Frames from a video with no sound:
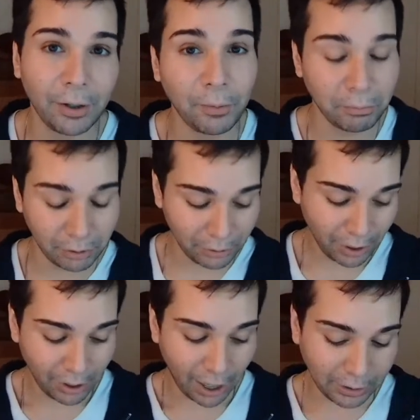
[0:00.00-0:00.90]
And
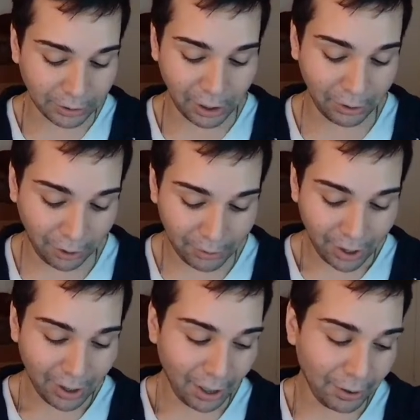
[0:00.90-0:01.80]
I just, I
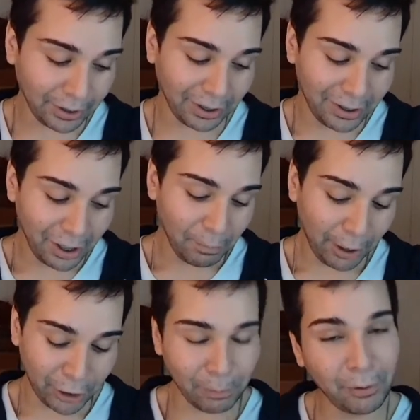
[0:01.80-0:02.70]

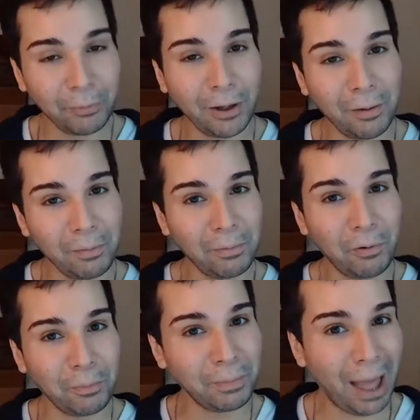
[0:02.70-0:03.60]
imagine
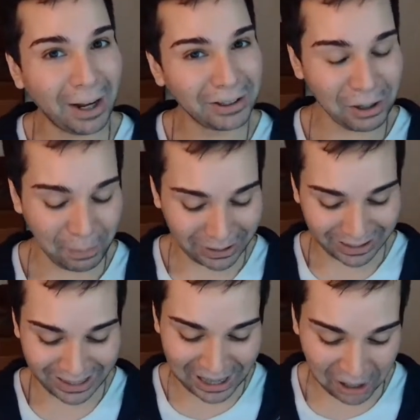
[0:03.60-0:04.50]
pull me back a little bit to
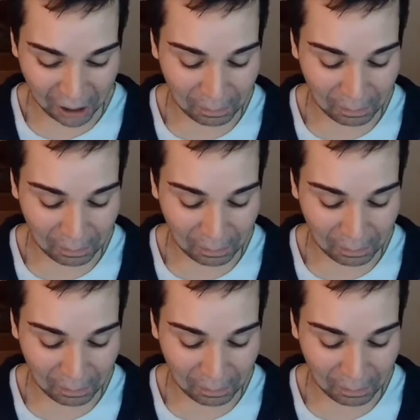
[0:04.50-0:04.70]
see it all.